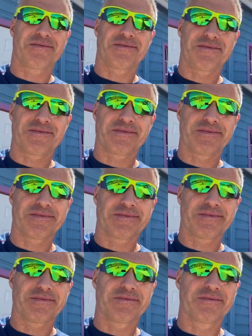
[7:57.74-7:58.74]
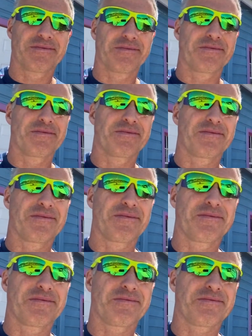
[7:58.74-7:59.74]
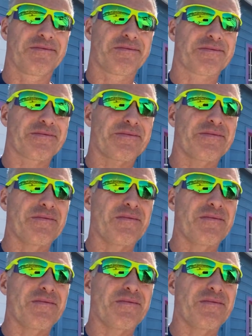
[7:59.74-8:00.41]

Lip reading: (silent)